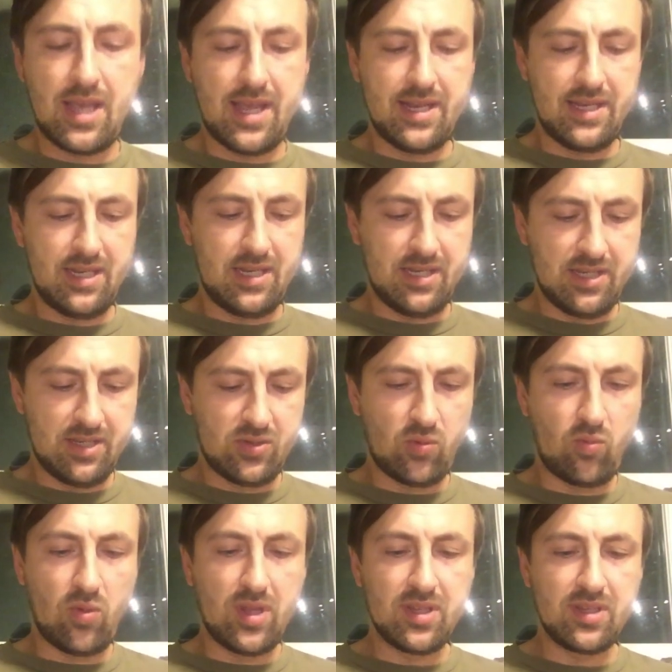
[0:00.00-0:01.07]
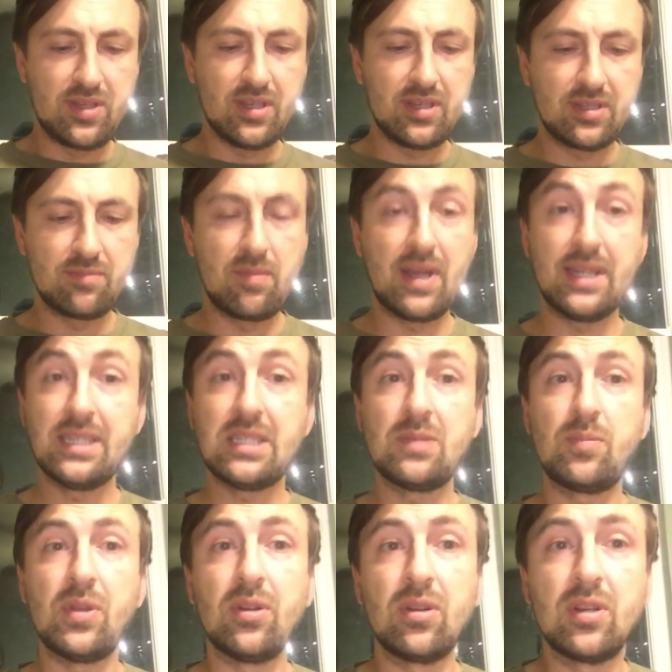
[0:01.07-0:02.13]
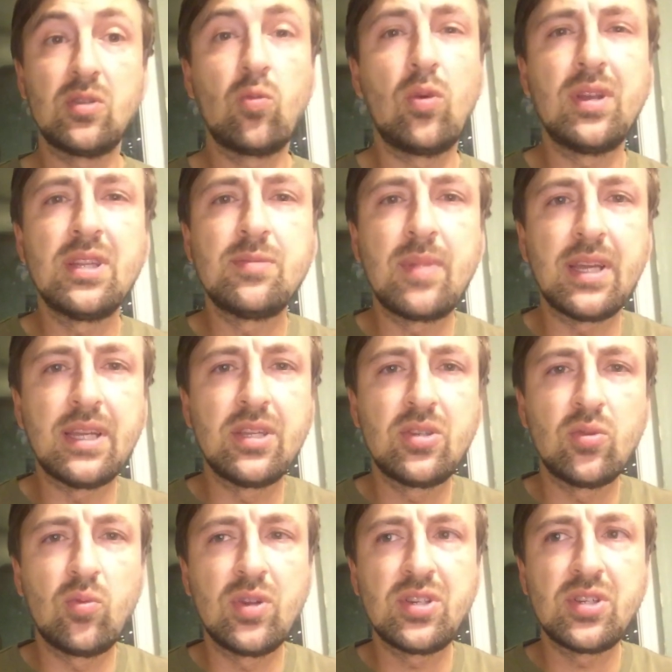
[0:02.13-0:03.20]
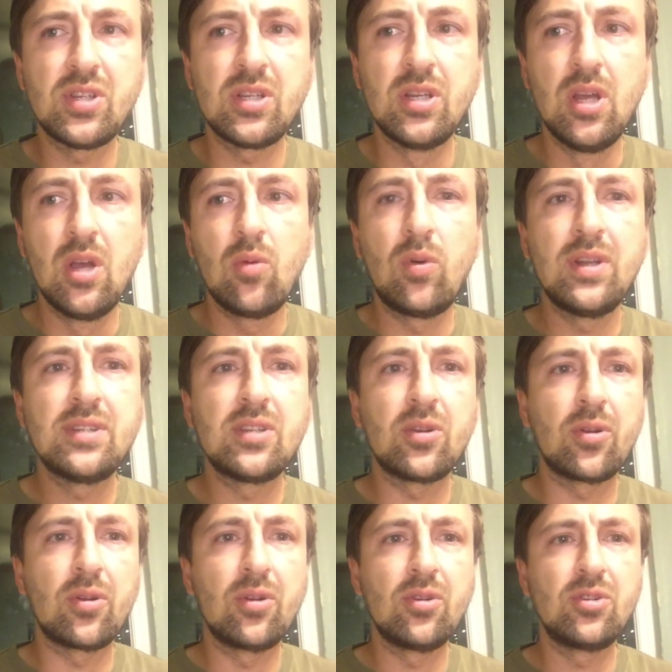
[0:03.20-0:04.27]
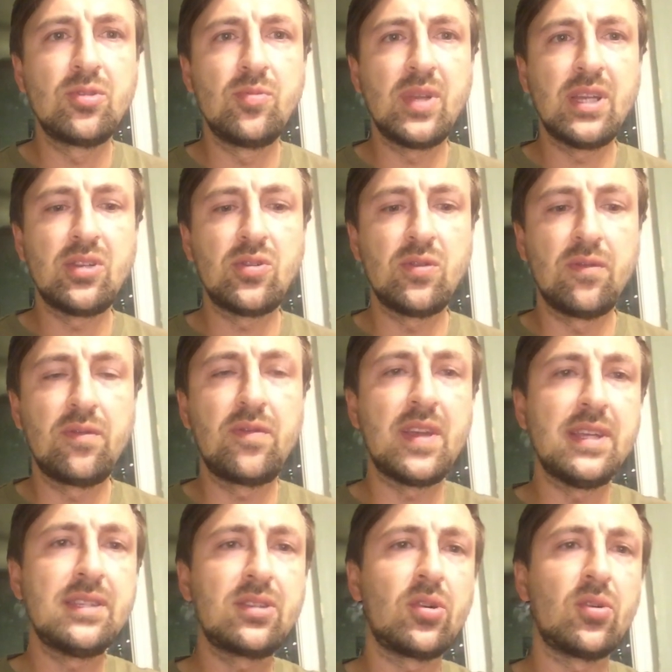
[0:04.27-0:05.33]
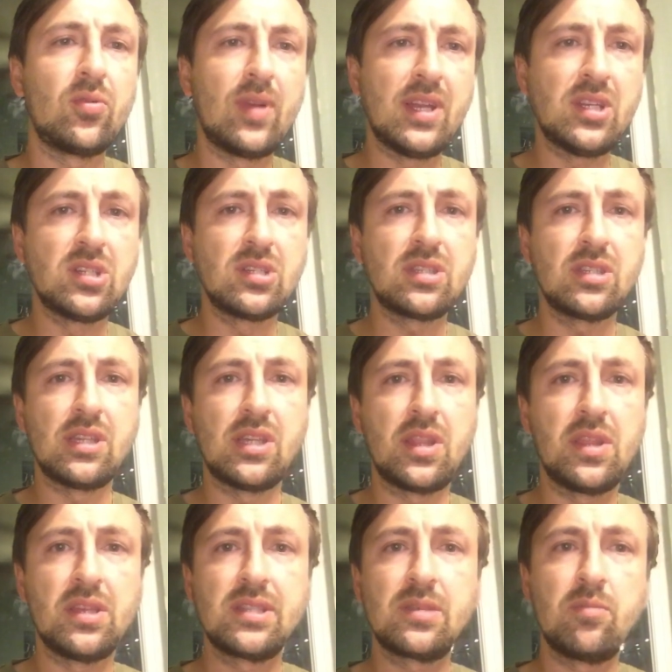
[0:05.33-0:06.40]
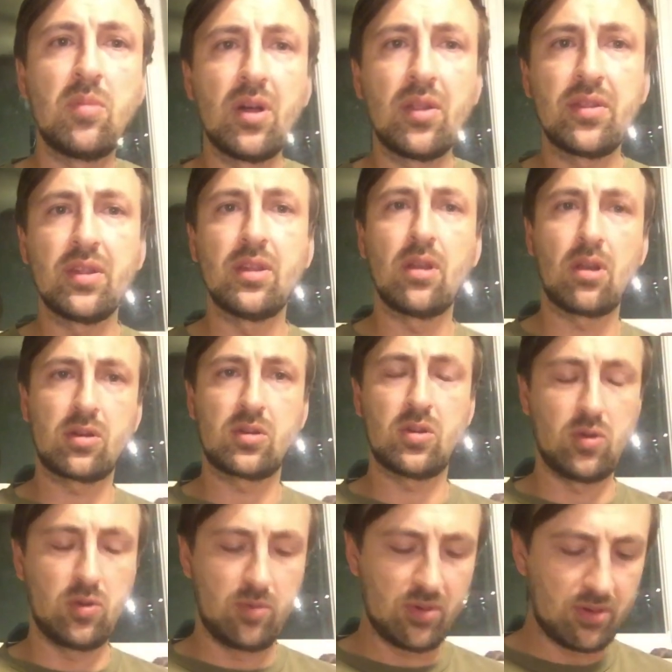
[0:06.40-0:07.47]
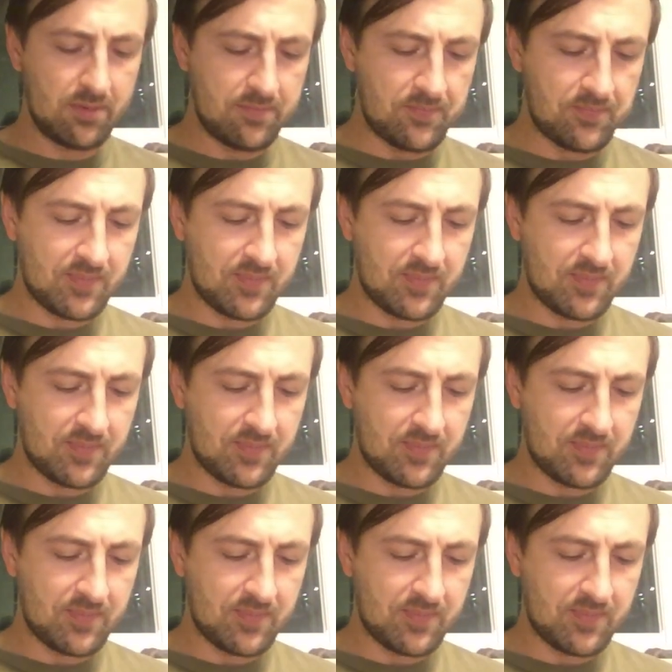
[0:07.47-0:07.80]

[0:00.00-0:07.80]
and it is, what does my spirit, what does my intuition, what does it urge me to face courageously this month in October?